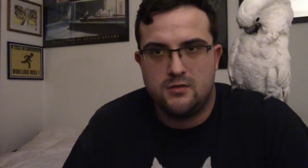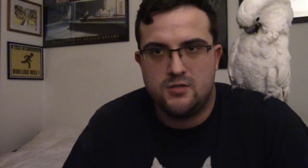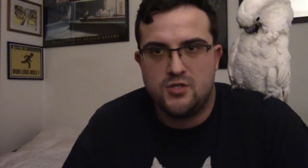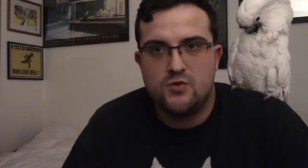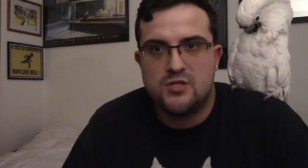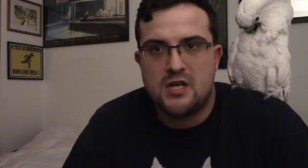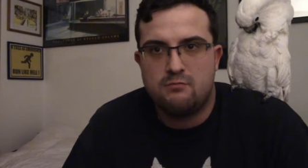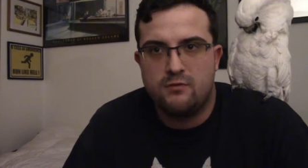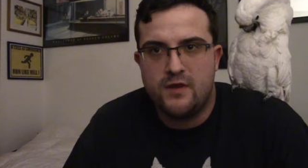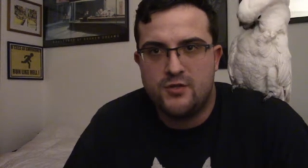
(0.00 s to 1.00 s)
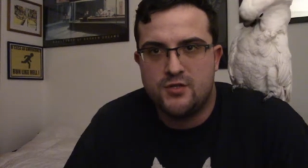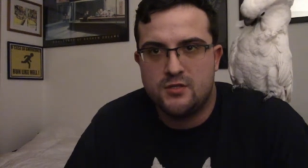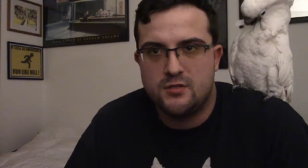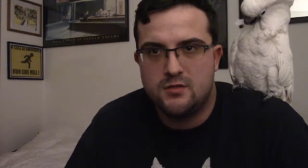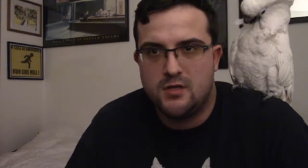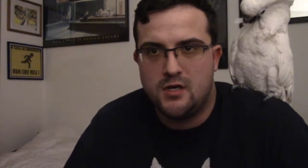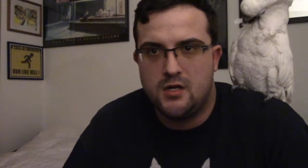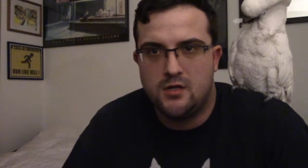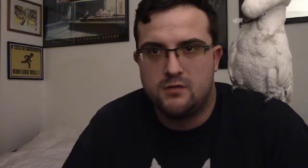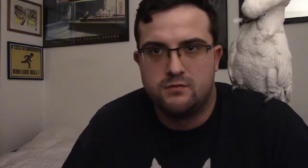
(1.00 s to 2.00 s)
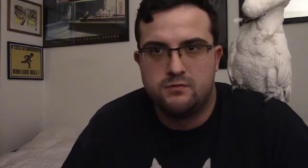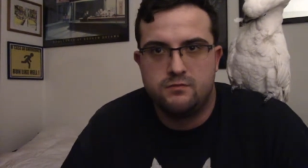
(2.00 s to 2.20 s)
suicide prevention uh,